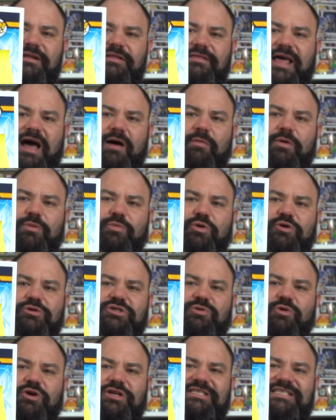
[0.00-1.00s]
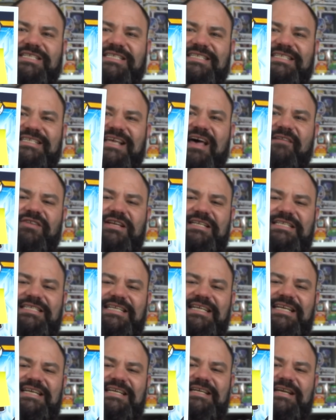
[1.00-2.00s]
That one was worth
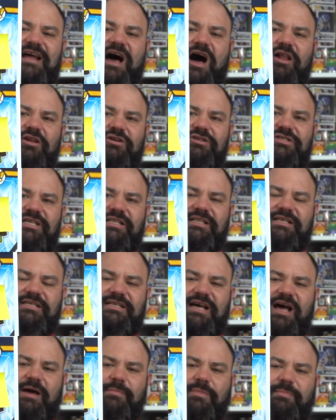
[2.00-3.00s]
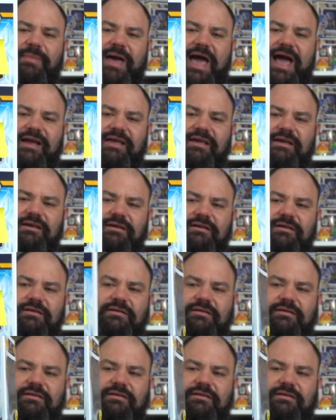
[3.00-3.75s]
$17 at the time of packing.